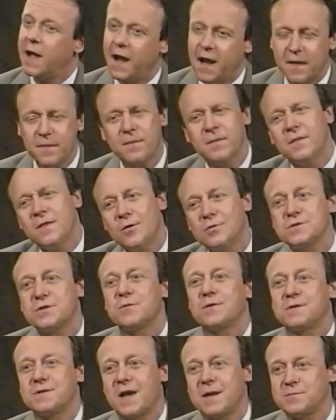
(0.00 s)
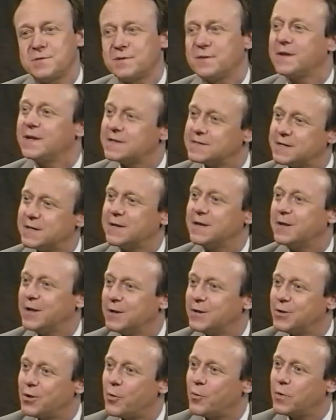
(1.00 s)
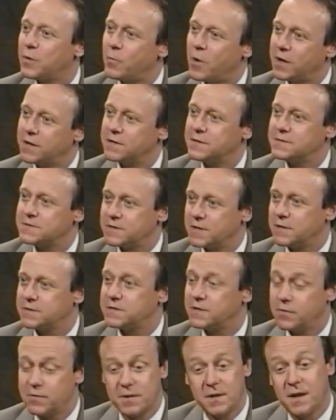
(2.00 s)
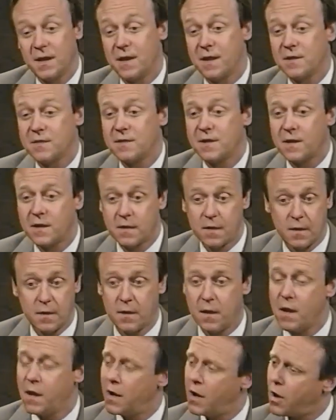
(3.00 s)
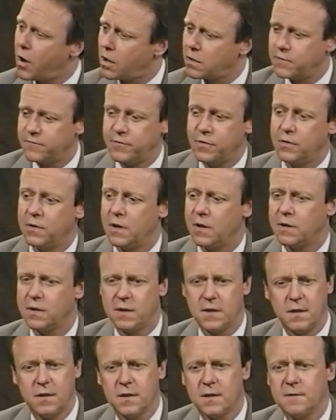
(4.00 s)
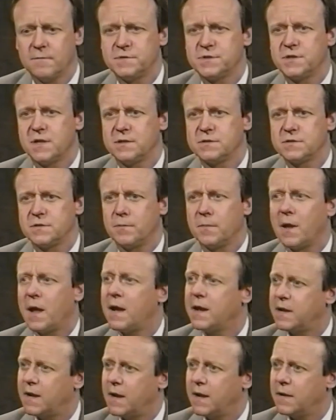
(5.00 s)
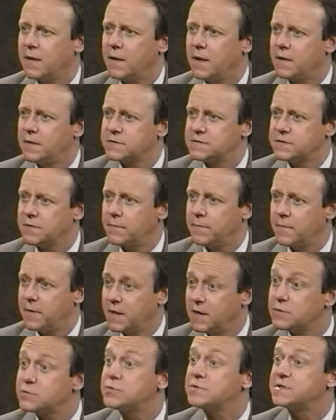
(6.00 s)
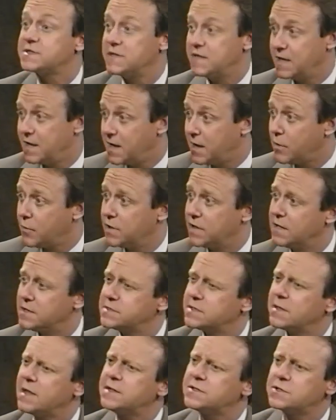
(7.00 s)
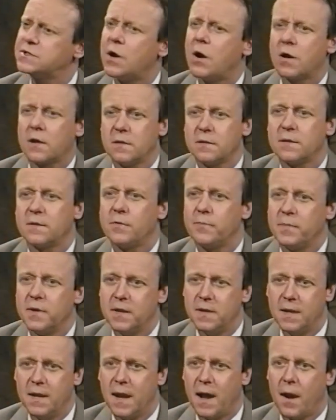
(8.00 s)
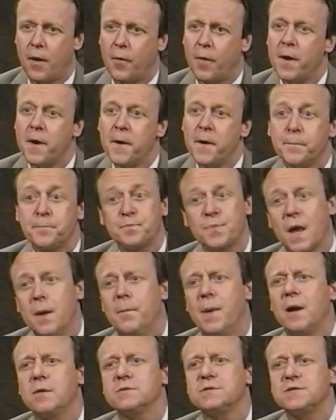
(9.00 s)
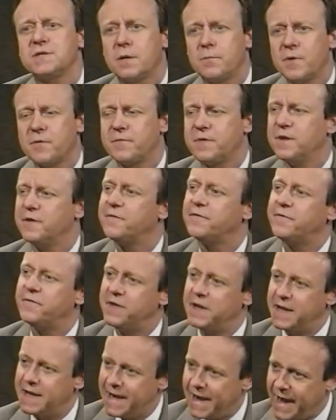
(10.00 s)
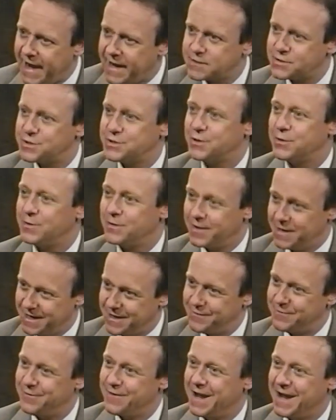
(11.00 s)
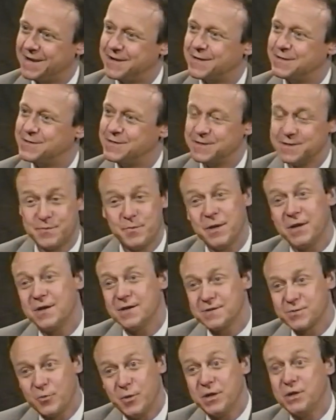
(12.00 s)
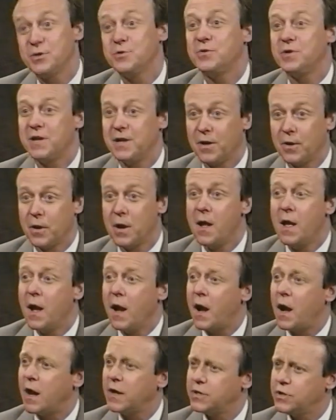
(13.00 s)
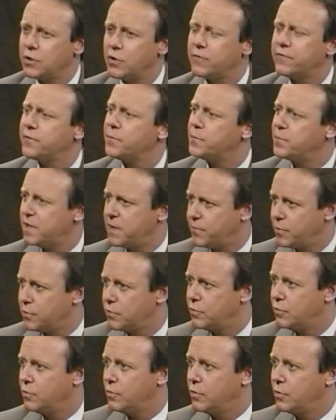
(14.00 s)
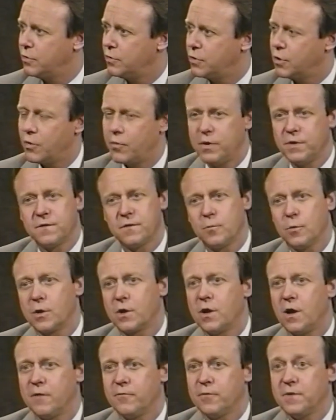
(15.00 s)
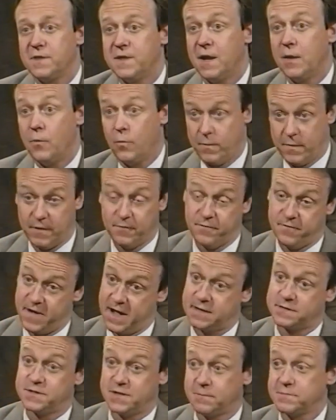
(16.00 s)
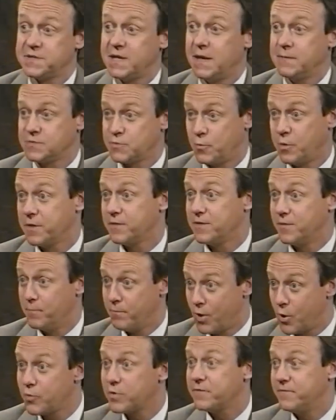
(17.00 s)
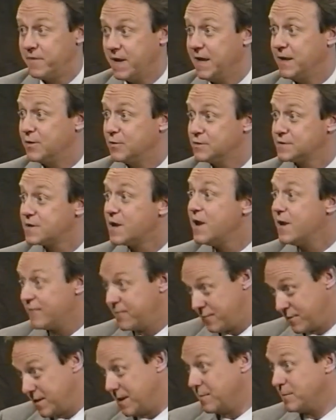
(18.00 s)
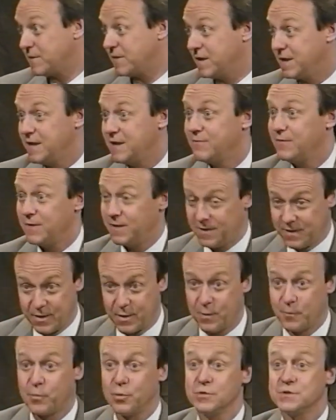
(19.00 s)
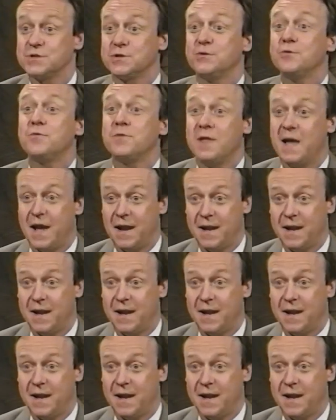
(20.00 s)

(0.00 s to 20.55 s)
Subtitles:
And those are the types of things that you know, we want to discuss here today. And I think all of you, again, have shed some light on some interesting areas. Let's talk a little bit now about some of the financial advantages, because we do hear, you know, from people who go into recovery that, in fact, sometimes one of the motivators for them to even pursue that